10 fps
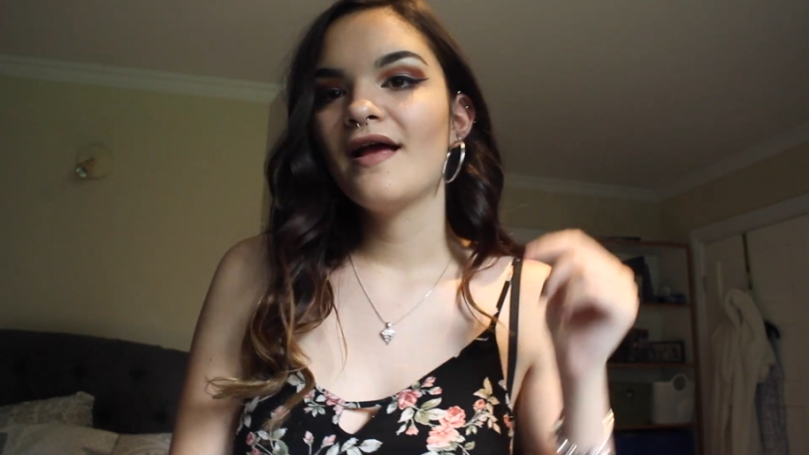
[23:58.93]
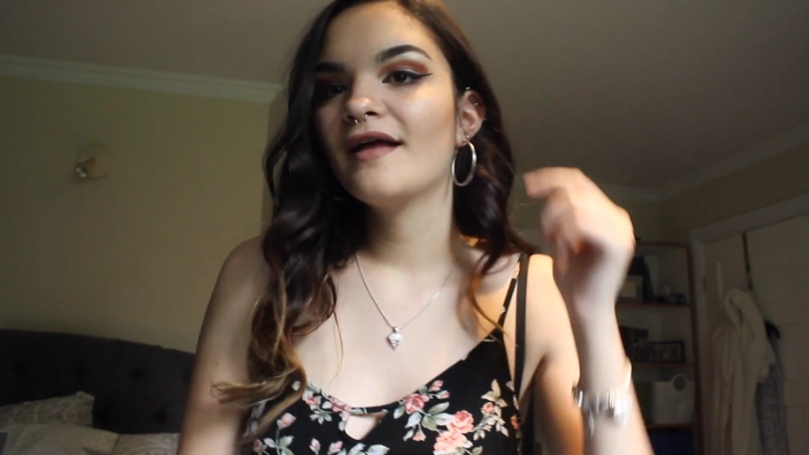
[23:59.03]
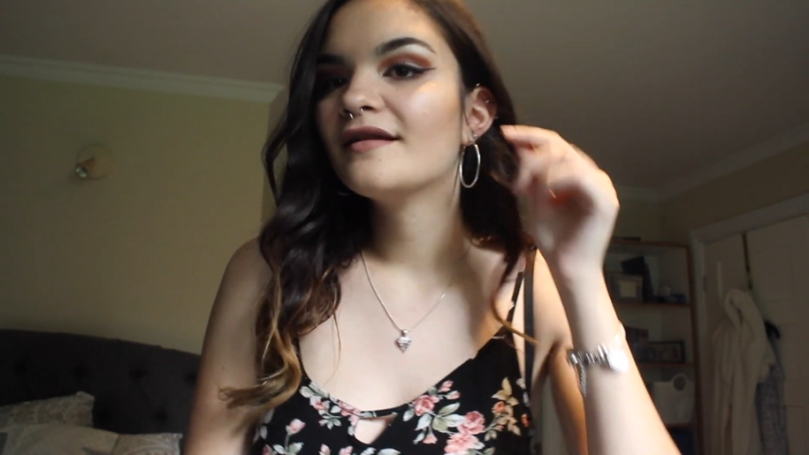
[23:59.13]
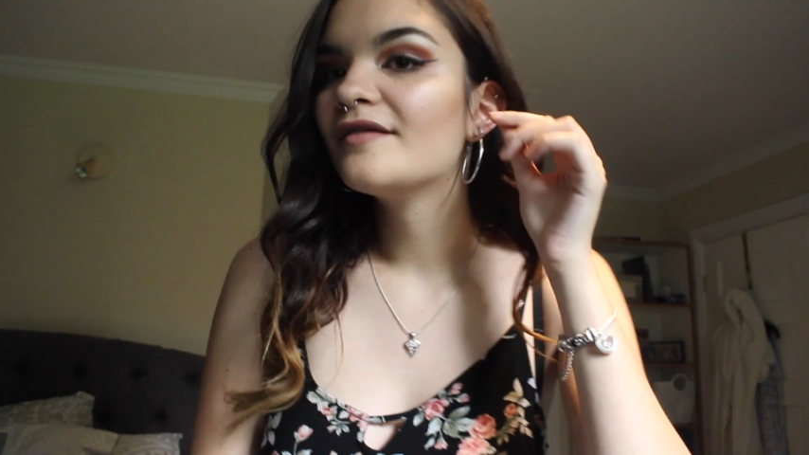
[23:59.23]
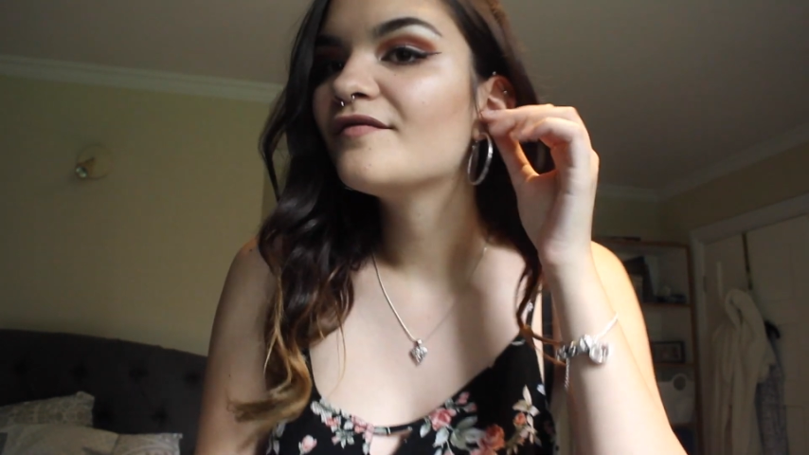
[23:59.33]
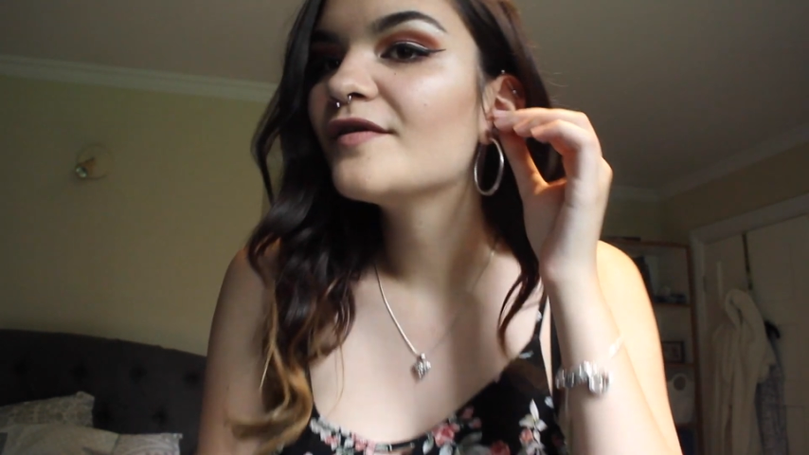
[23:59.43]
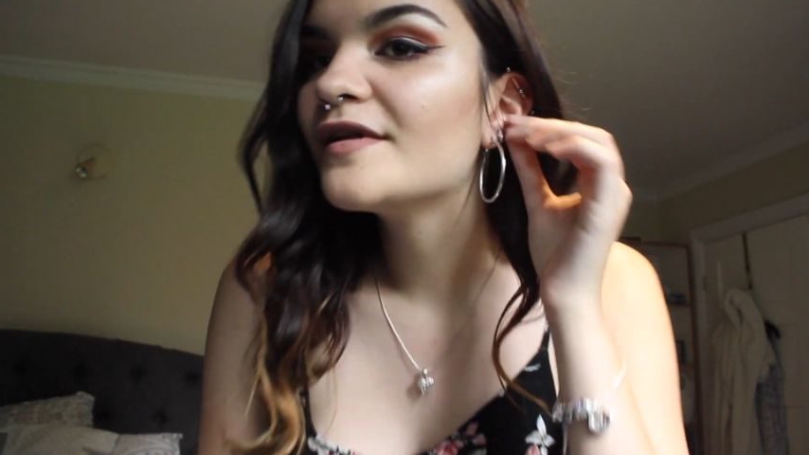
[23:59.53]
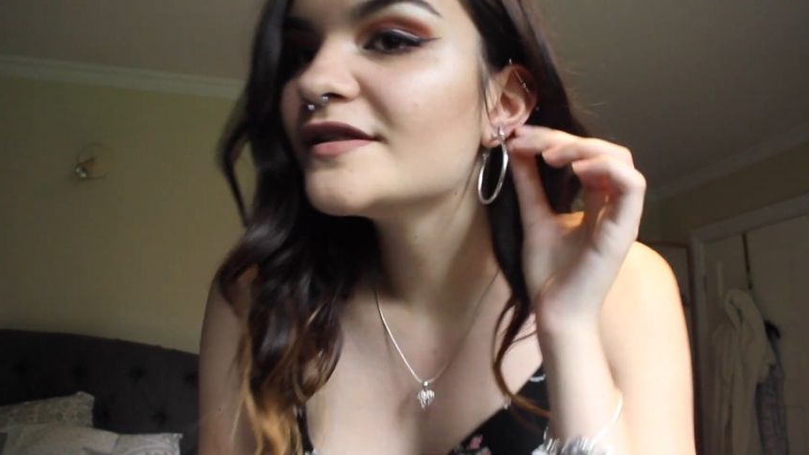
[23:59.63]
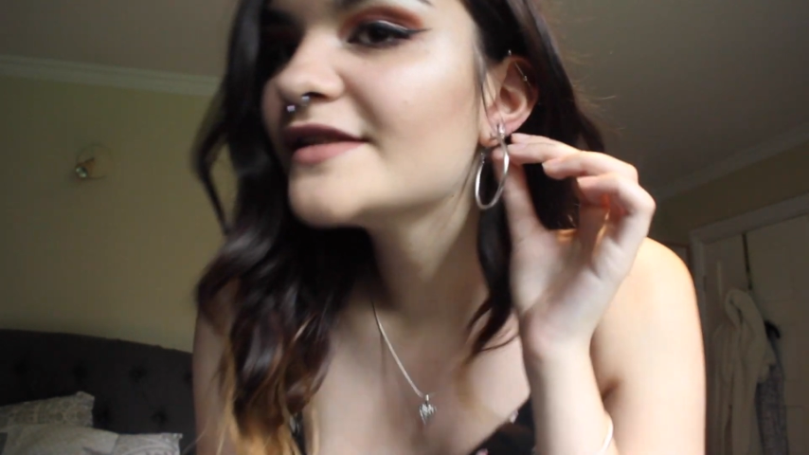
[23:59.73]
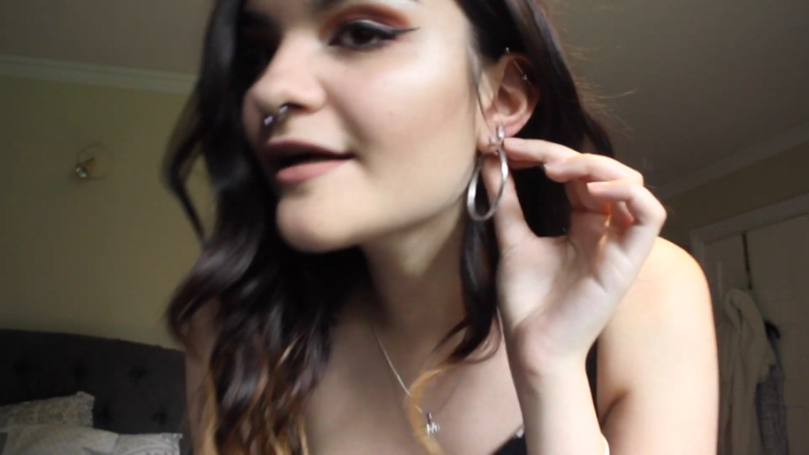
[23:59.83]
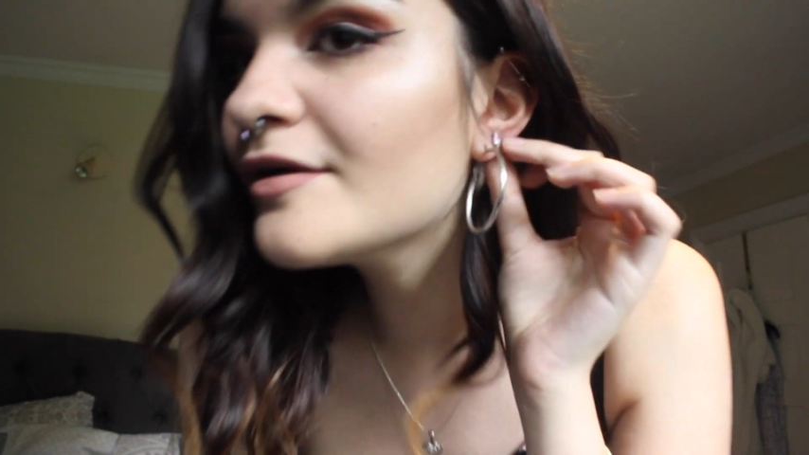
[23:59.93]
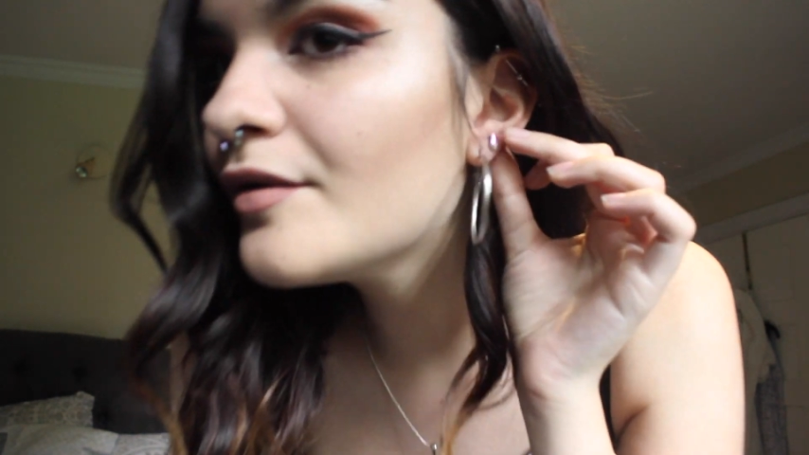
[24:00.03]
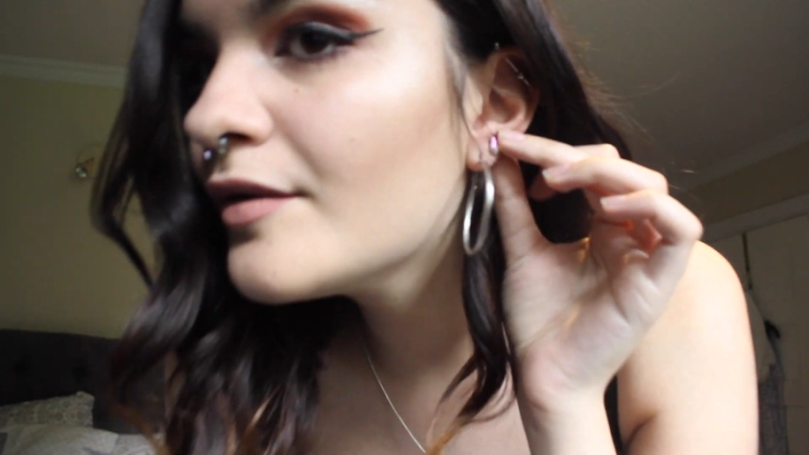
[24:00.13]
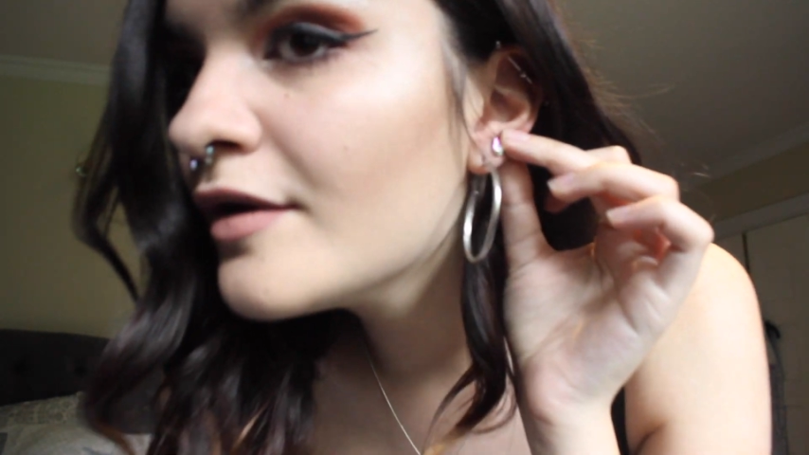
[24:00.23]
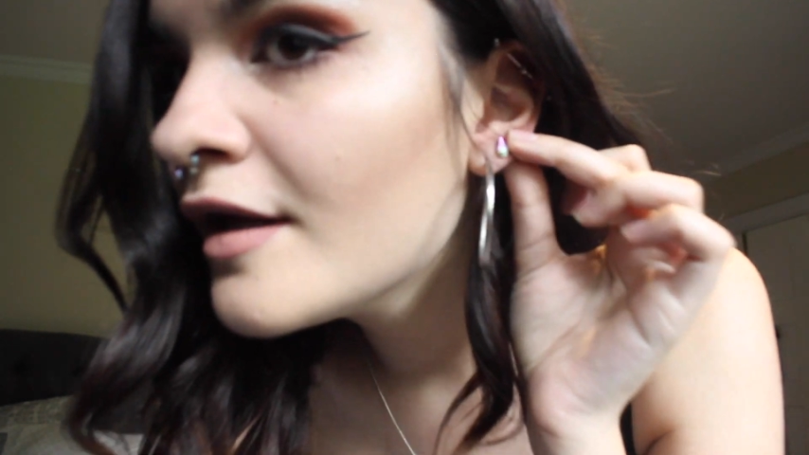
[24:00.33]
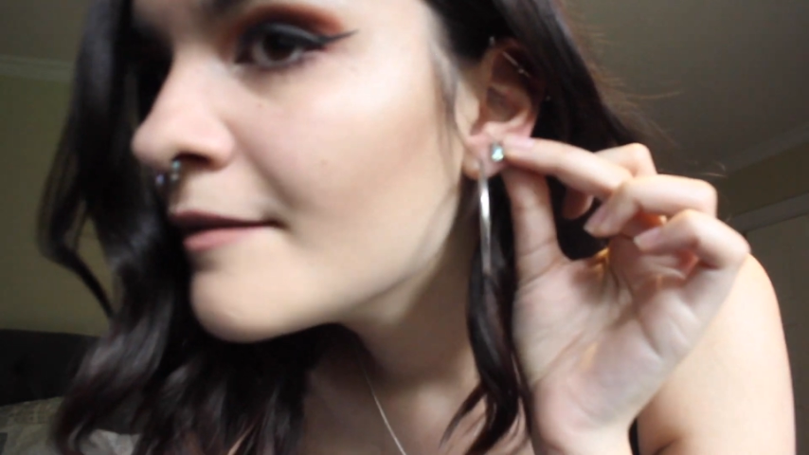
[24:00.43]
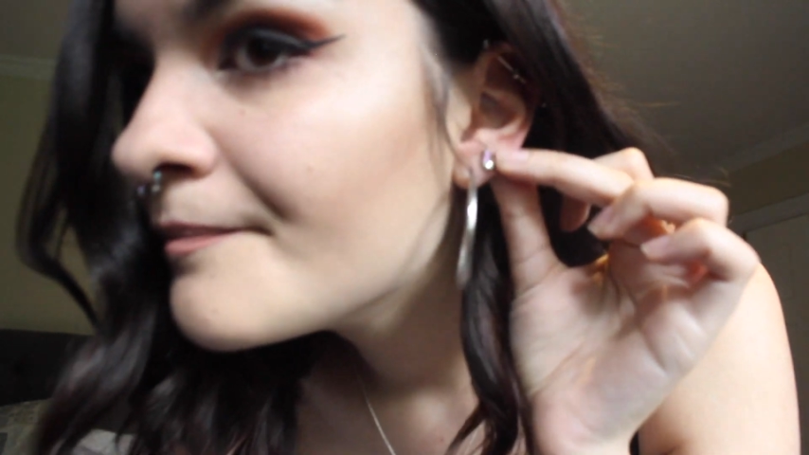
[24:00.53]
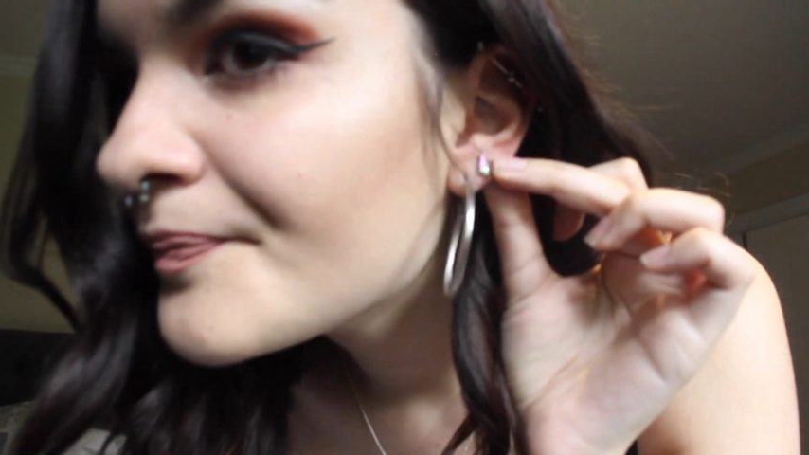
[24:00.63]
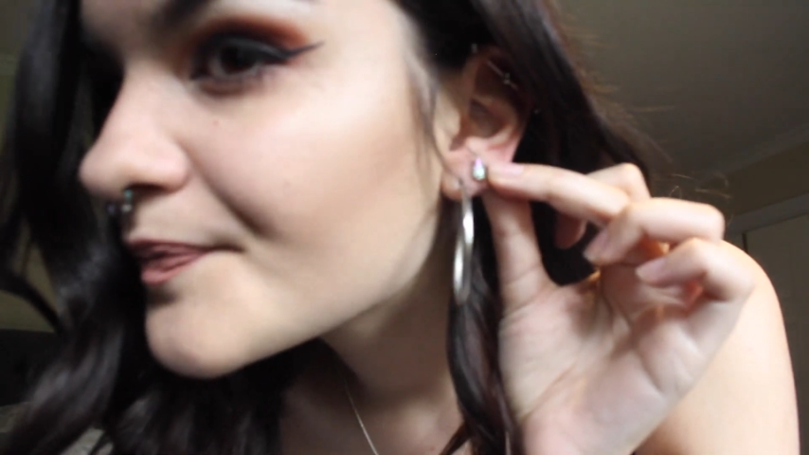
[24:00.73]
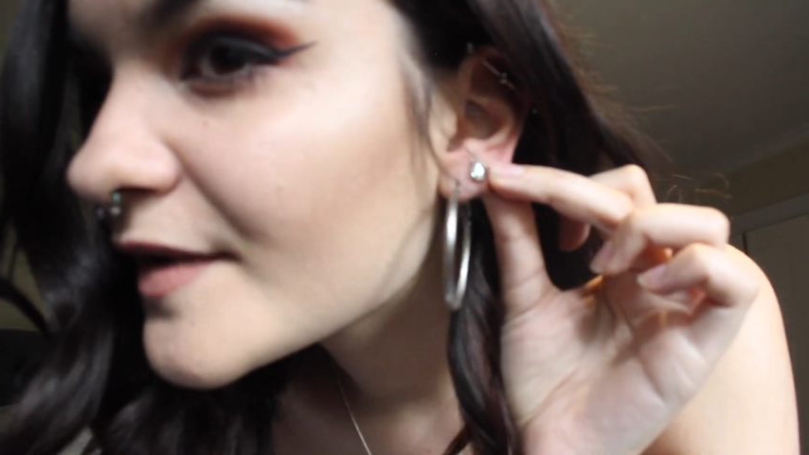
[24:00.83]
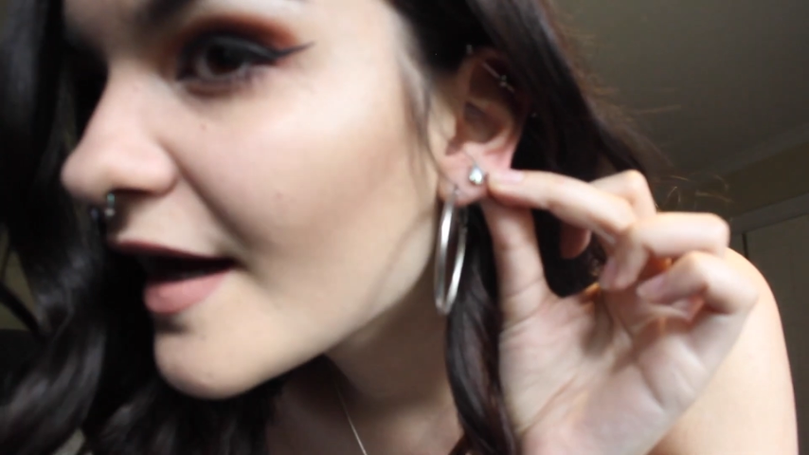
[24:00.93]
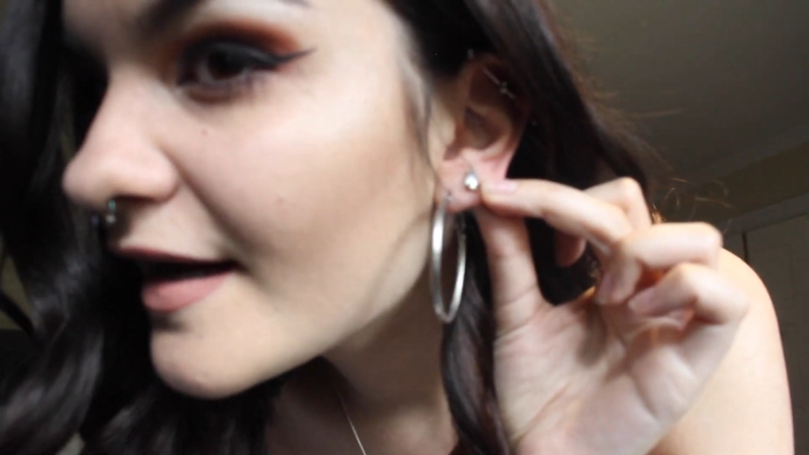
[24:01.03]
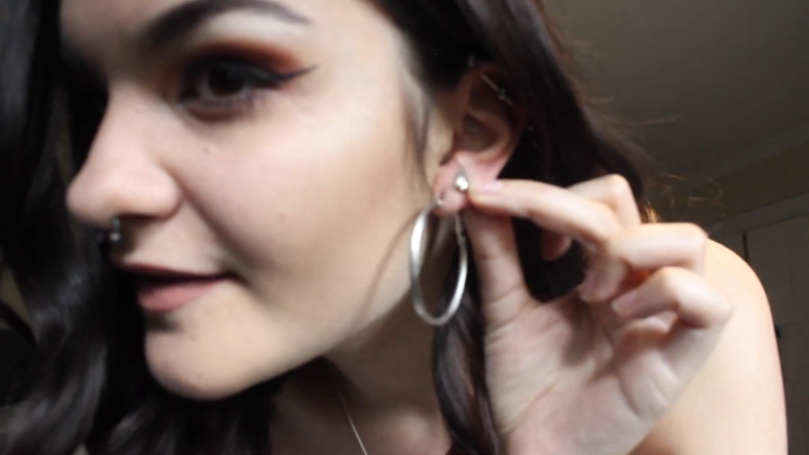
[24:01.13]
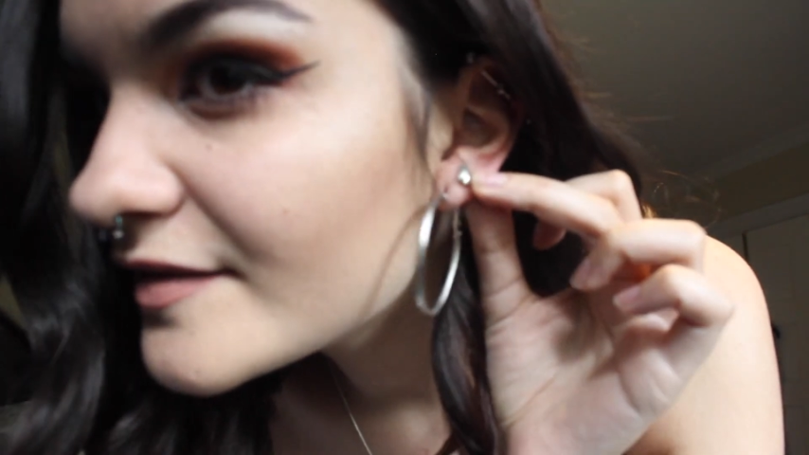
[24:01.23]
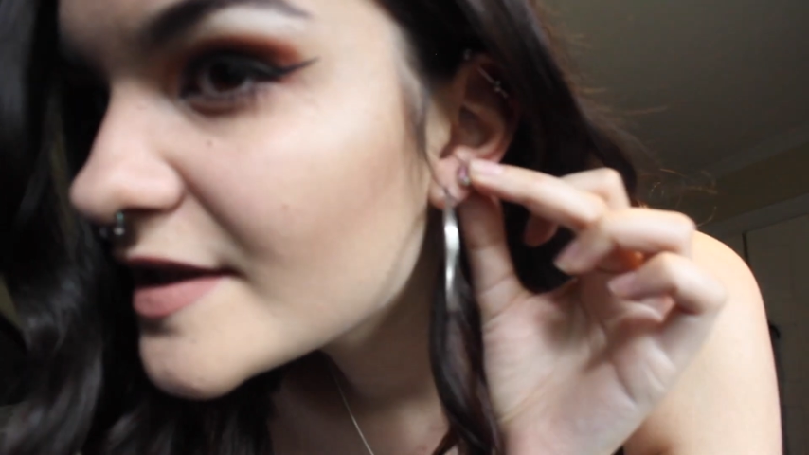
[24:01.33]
And then for the second hole, I have